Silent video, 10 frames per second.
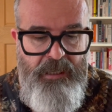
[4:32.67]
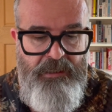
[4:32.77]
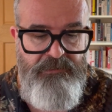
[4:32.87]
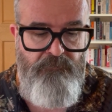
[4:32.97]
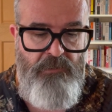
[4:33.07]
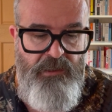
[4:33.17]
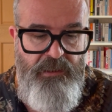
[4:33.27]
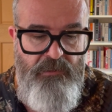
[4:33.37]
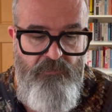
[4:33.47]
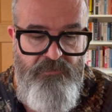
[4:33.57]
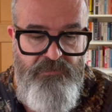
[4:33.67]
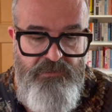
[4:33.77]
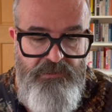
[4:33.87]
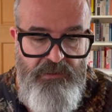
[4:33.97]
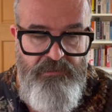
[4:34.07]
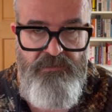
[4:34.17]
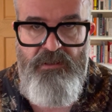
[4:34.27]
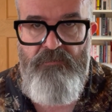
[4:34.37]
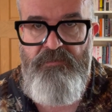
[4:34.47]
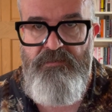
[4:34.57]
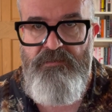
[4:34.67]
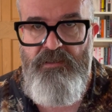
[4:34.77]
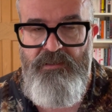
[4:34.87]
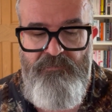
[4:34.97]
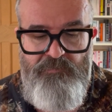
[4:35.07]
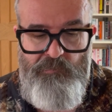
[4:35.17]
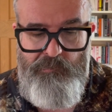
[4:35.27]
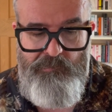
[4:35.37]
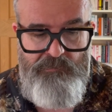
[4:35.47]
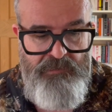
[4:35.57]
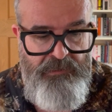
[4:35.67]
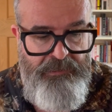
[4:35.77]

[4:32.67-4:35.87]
and the player wants Champions League football.